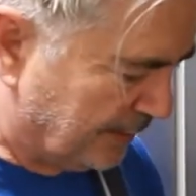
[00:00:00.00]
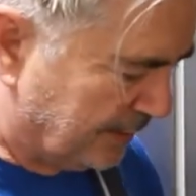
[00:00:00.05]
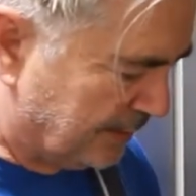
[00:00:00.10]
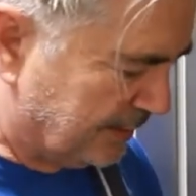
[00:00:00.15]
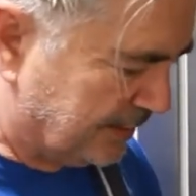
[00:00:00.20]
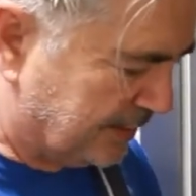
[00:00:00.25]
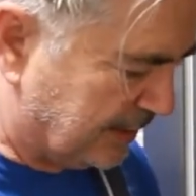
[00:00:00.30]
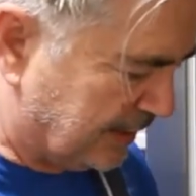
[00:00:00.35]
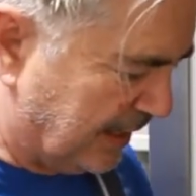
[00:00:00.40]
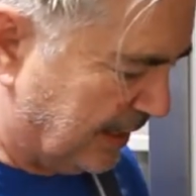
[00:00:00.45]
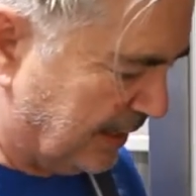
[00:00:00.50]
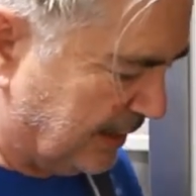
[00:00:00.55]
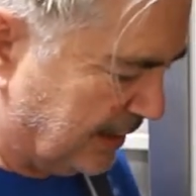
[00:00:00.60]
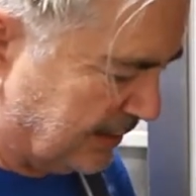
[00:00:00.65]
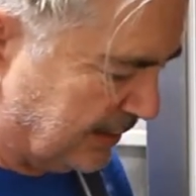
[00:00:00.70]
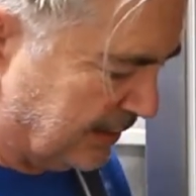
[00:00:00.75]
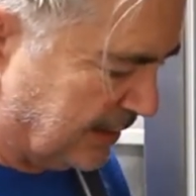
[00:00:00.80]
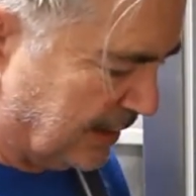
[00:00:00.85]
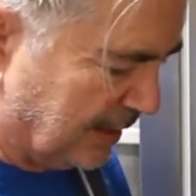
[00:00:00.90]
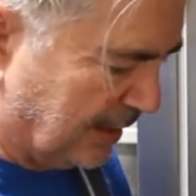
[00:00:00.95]
See, there's
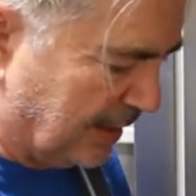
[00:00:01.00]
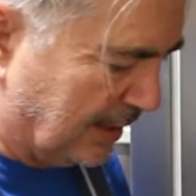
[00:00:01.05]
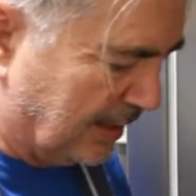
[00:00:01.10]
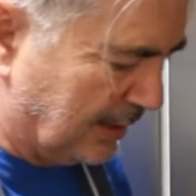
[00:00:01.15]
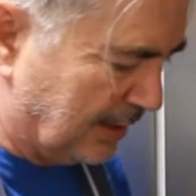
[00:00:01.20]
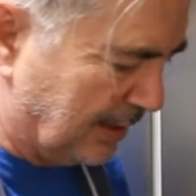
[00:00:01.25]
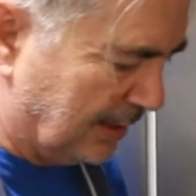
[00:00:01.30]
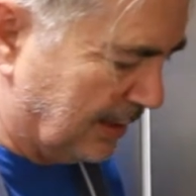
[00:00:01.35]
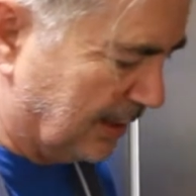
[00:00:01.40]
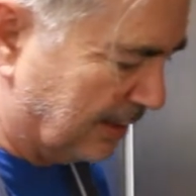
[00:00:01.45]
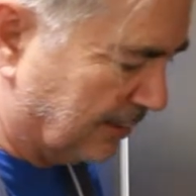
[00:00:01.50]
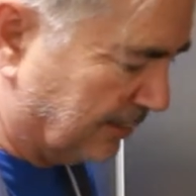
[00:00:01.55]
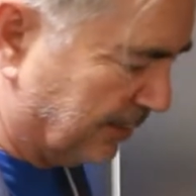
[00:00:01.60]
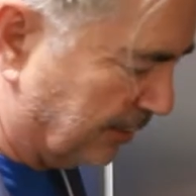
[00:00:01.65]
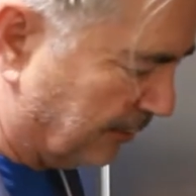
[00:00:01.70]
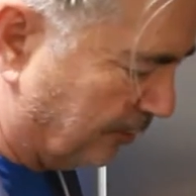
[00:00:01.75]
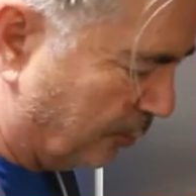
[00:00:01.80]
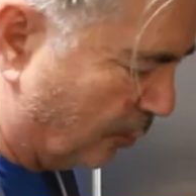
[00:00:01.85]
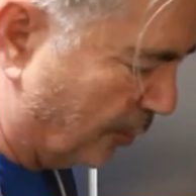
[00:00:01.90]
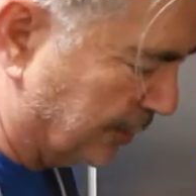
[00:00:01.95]
still a little bit
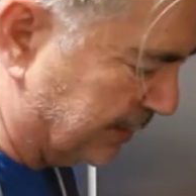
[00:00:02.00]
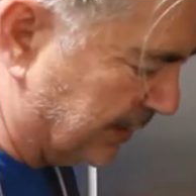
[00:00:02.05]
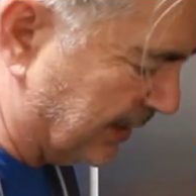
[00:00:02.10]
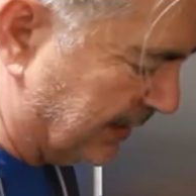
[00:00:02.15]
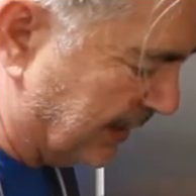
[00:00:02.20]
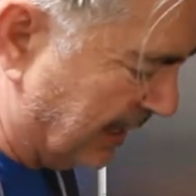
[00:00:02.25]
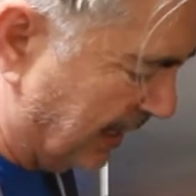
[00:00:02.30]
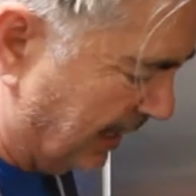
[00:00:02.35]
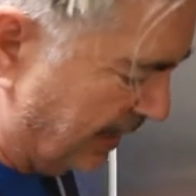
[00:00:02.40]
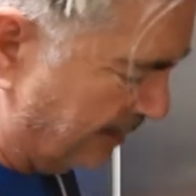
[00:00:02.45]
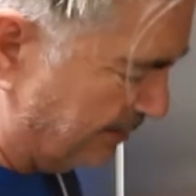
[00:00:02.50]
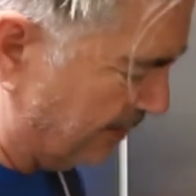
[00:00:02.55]
of water there,